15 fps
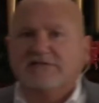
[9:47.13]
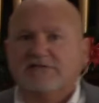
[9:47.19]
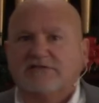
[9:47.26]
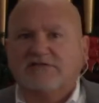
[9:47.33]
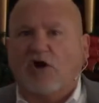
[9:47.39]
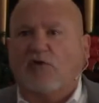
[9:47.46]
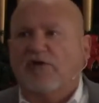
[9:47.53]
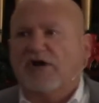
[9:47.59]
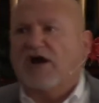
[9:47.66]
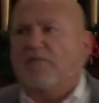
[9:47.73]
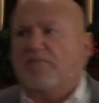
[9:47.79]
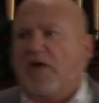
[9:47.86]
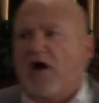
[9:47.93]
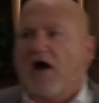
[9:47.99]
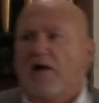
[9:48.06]
going
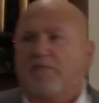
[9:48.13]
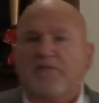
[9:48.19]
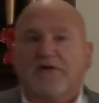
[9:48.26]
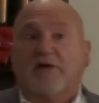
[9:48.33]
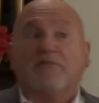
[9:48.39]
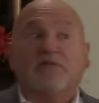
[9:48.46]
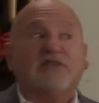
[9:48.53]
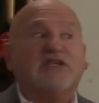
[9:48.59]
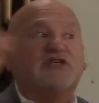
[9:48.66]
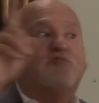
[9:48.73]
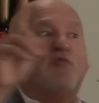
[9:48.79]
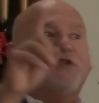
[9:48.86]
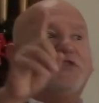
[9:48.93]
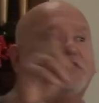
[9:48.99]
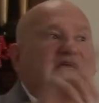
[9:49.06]
up and up. But this
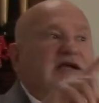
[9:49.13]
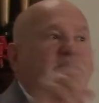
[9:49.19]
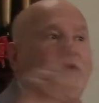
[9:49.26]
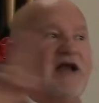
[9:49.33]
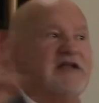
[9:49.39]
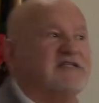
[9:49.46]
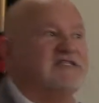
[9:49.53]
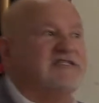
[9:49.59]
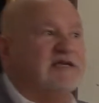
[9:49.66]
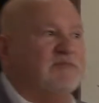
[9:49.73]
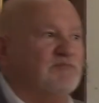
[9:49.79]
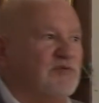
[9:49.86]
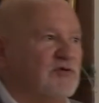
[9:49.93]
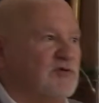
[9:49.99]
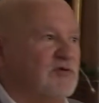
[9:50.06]
one thing about a
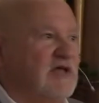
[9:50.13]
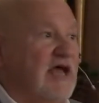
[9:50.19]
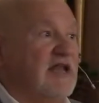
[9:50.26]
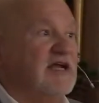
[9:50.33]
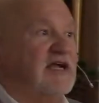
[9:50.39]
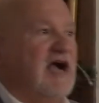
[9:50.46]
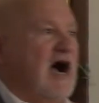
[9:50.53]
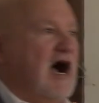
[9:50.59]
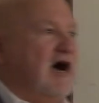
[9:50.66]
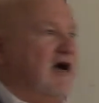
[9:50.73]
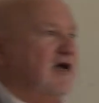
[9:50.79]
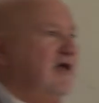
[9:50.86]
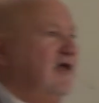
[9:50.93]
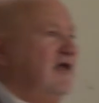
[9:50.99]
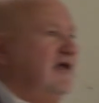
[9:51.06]
cymbal and a
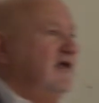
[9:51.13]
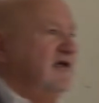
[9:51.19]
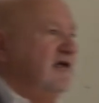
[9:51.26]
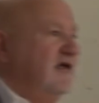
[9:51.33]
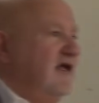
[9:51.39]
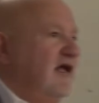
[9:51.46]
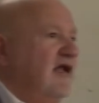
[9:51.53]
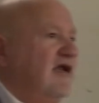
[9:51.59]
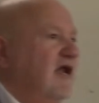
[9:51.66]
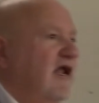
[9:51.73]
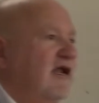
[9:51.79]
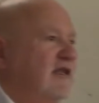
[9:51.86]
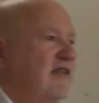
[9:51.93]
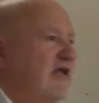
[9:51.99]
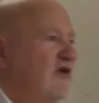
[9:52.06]
gong,
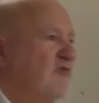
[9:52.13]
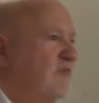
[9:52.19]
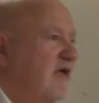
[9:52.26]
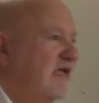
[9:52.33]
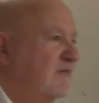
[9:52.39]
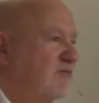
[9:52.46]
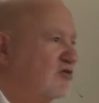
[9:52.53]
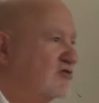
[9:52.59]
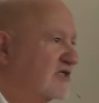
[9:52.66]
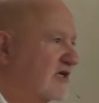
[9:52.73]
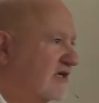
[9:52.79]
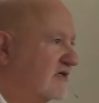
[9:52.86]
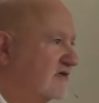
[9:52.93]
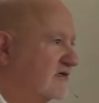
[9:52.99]
they don't make music.